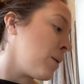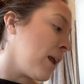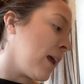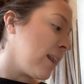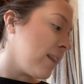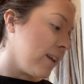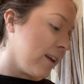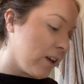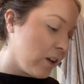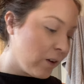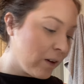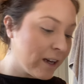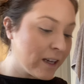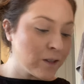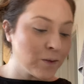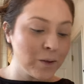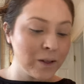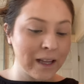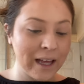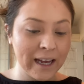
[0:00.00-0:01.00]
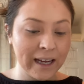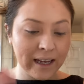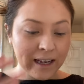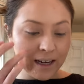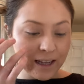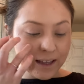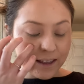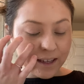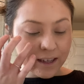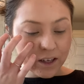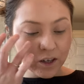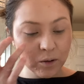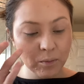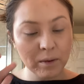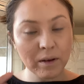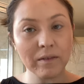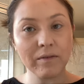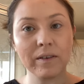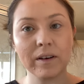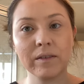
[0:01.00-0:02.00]
I think you guys will like, and I think it'll be
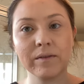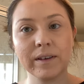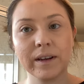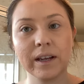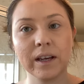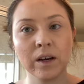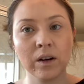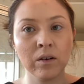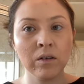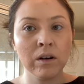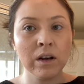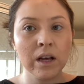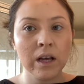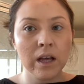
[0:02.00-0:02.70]
a fun video.